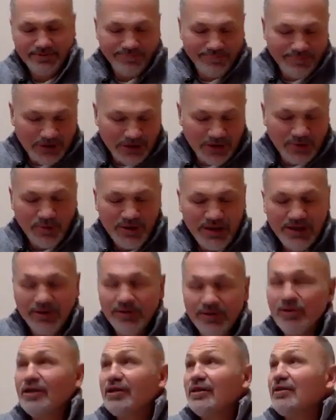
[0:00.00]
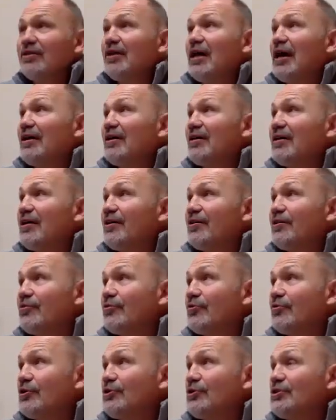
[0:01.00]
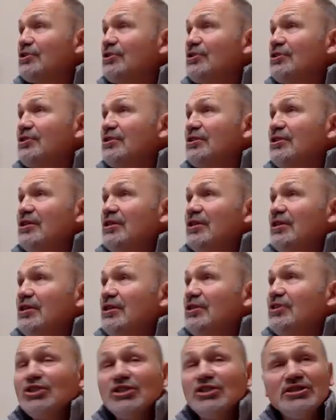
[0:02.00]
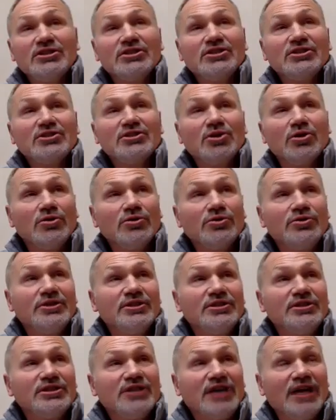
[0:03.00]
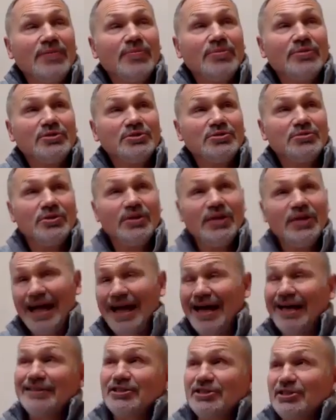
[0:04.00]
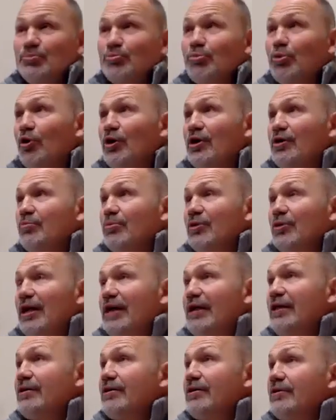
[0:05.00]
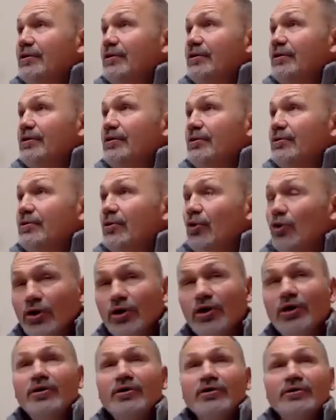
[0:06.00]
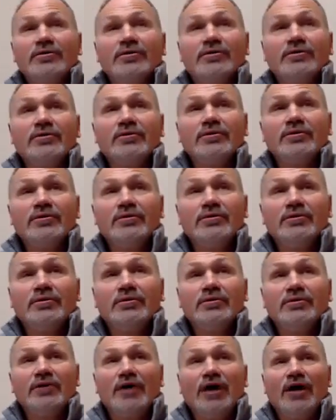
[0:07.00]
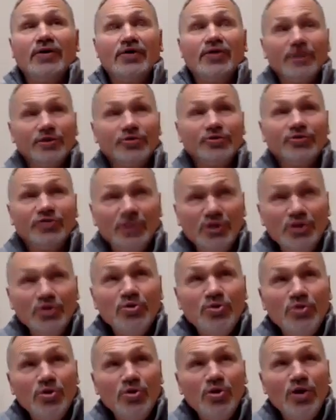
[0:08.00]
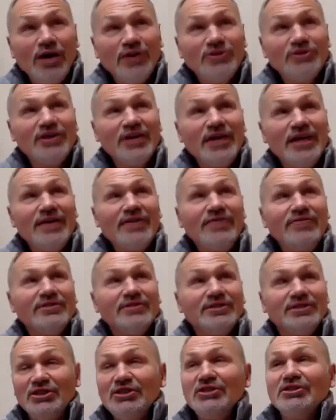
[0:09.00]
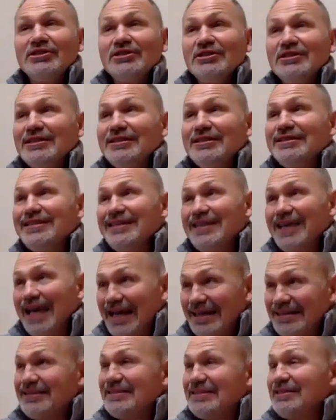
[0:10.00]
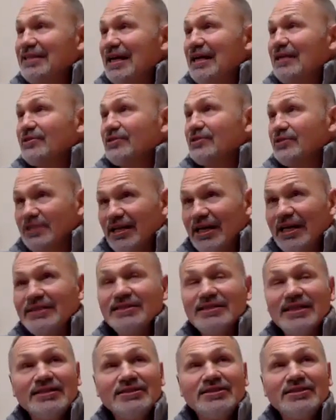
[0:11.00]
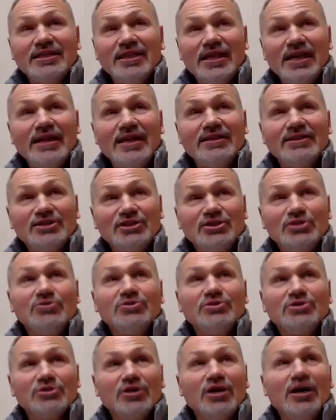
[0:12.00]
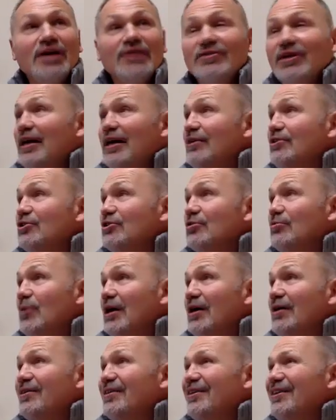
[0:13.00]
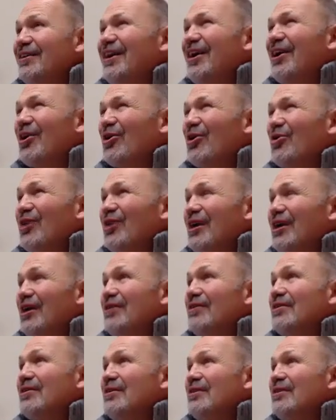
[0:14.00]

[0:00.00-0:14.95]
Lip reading: So we can look at a lot of other verses. Jesus told the disciples when they asked him point blank, Lord, are there few who are saved? And Jesus, in essence, answers, yes, that's the case. You strive to enter by the narrow gate.